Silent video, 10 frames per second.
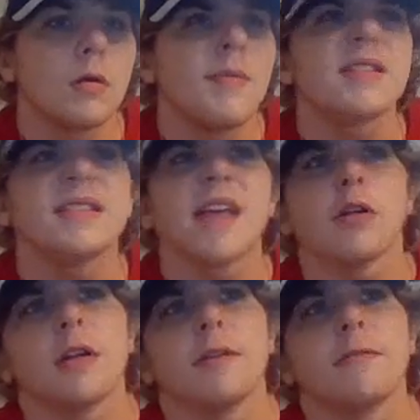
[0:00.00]
Maybe it's
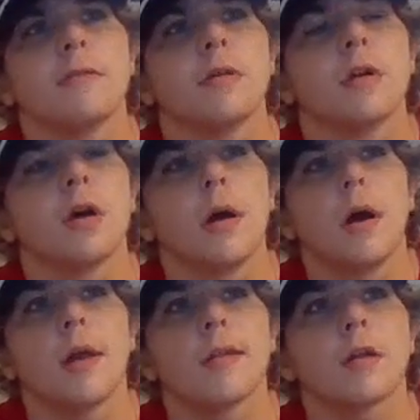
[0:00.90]
Saturday.
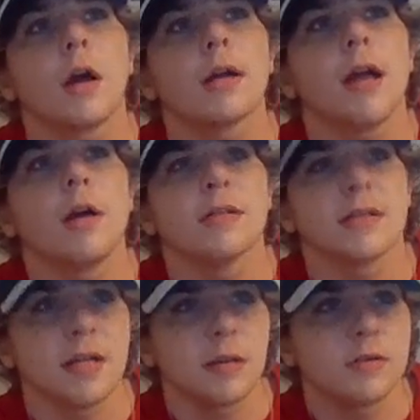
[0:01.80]
On the clock now
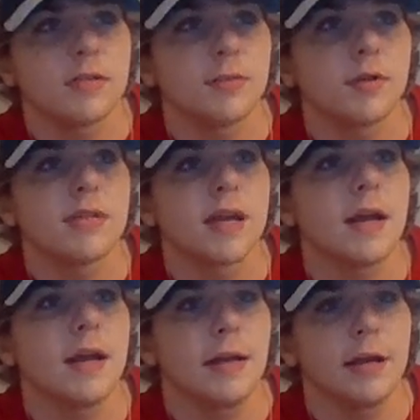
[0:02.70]
is St. Louis Blues at
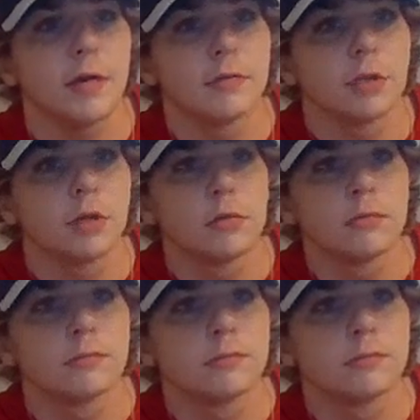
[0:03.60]
88 overall.